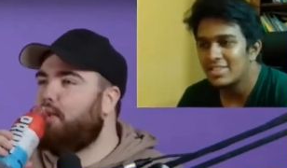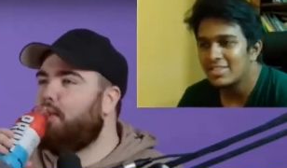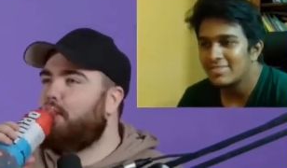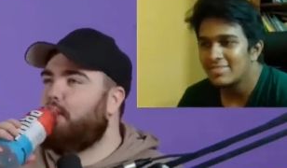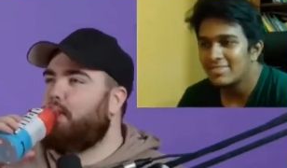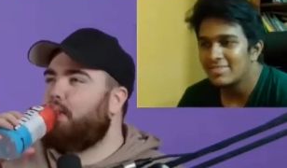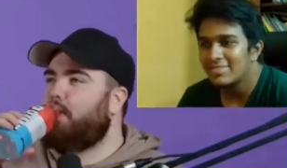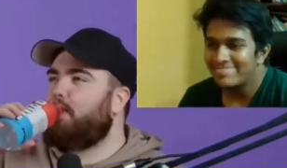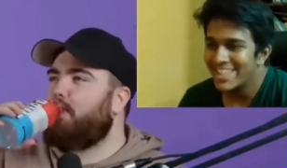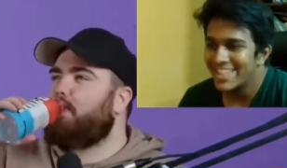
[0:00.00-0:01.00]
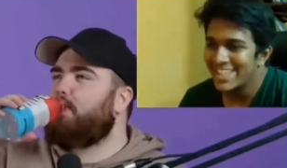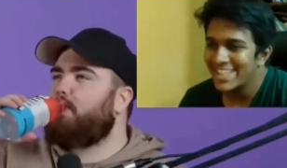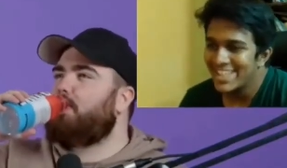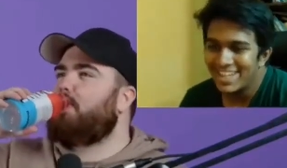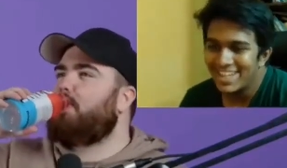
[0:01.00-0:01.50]

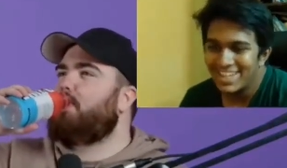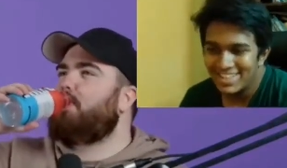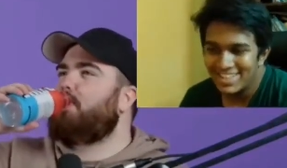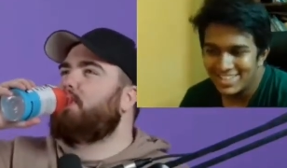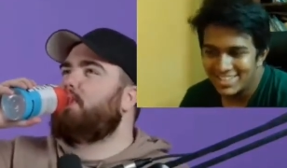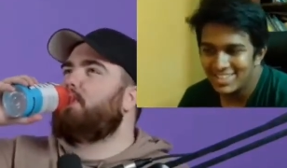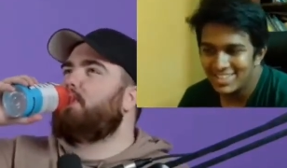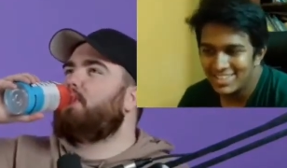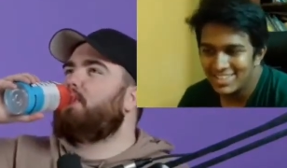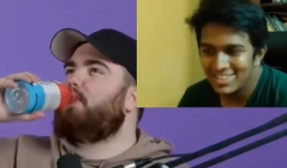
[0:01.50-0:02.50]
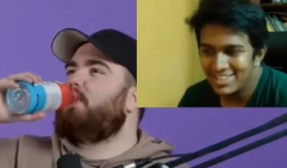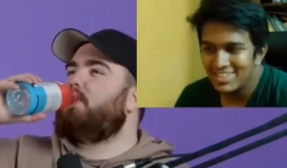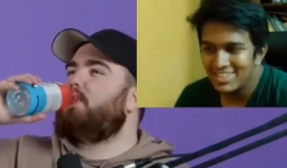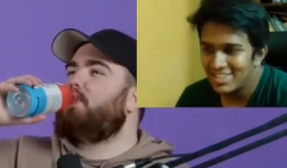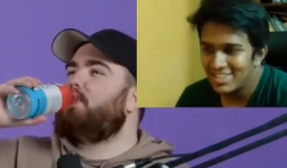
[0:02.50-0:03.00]

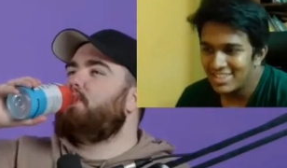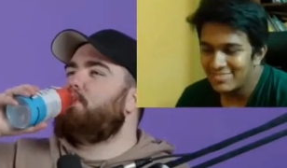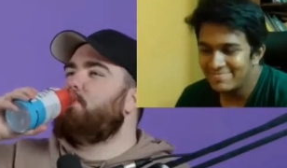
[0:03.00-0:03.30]
(no one is talking)